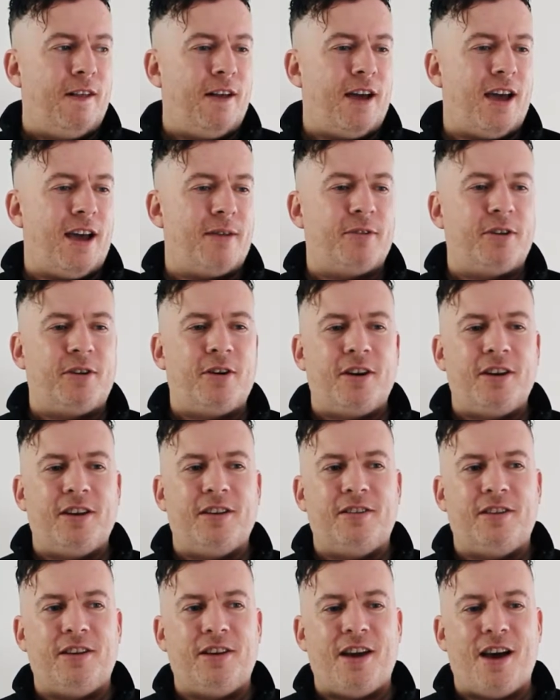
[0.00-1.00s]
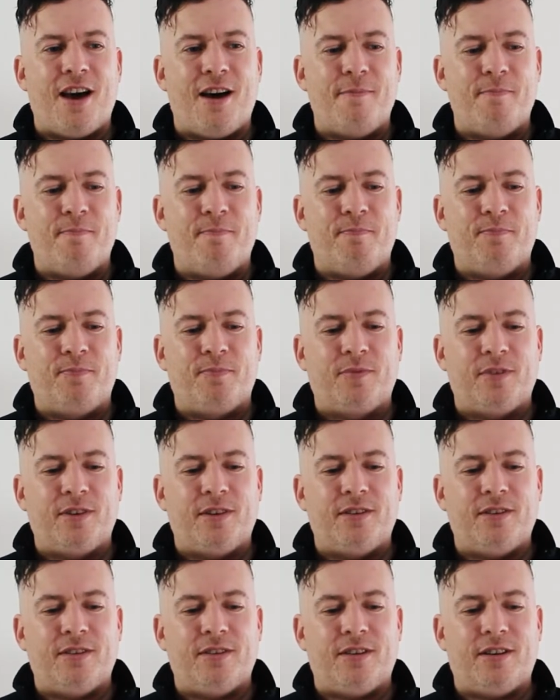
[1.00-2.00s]
um, the guy in the um,
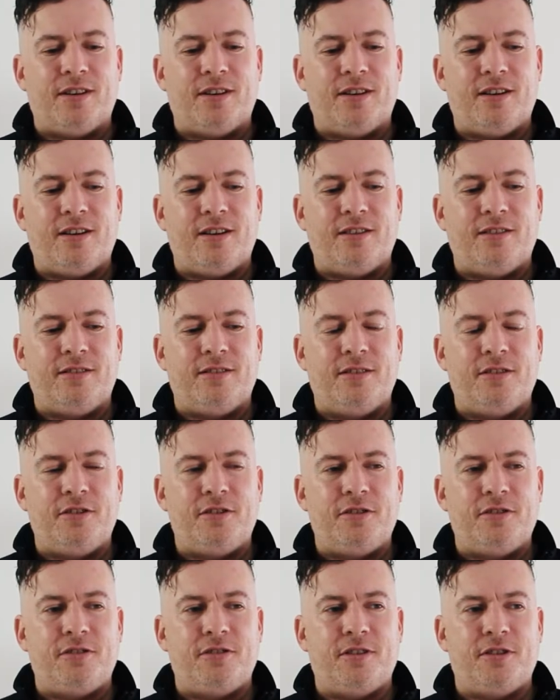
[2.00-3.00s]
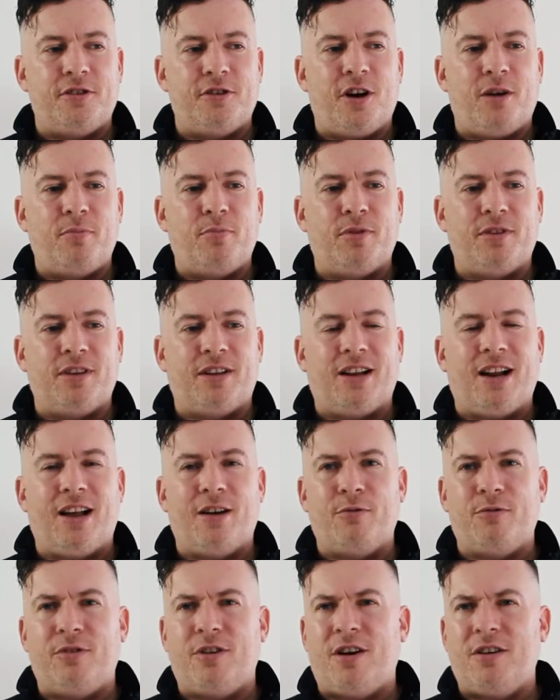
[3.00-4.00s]
uh, the, sh- the shop with the
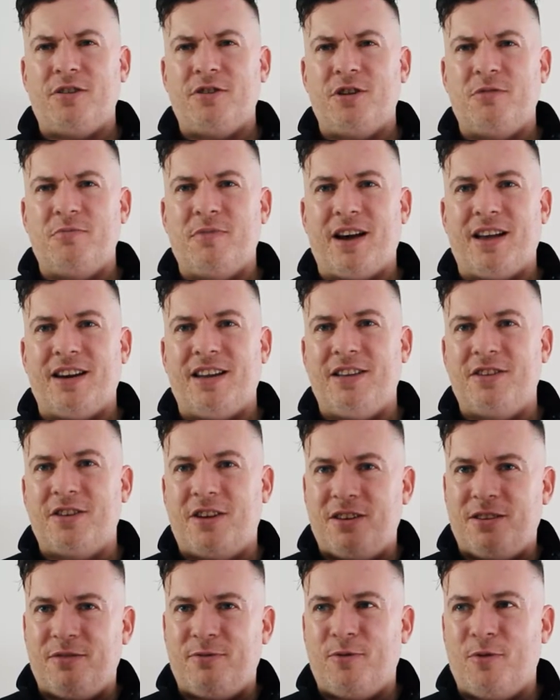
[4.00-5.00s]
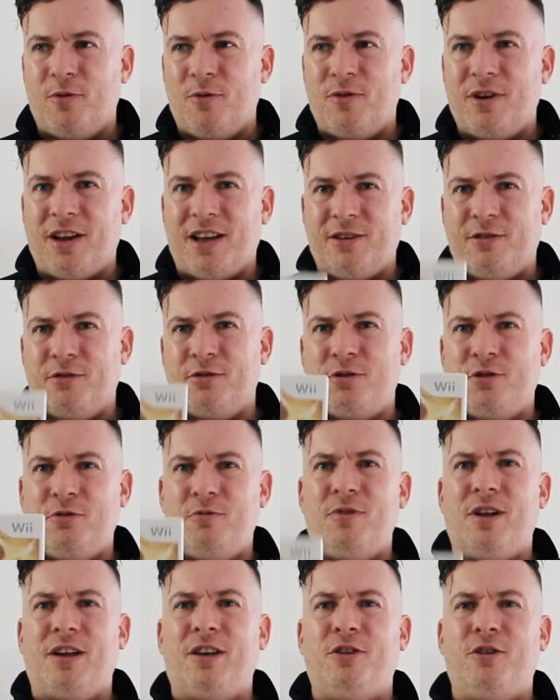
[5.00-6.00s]
clown costume and he's on the phone and there's
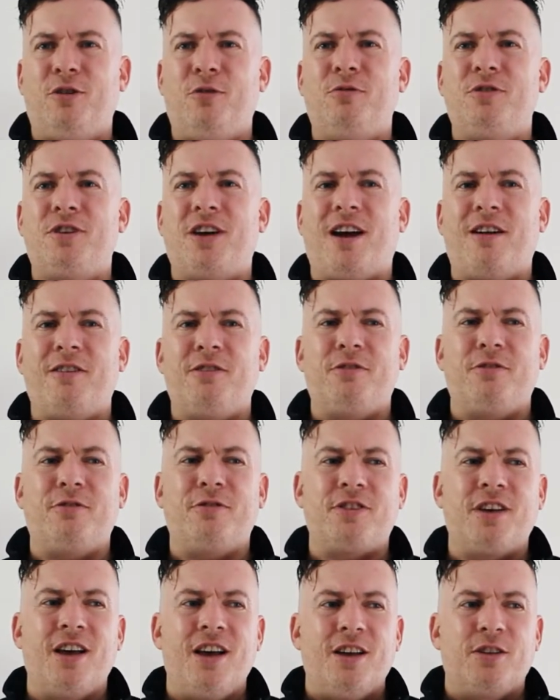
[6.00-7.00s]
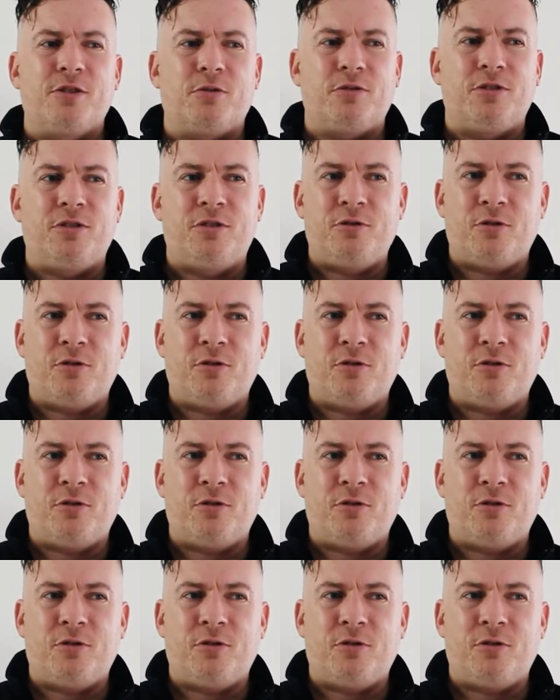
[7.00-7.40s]
two like huge characters so it's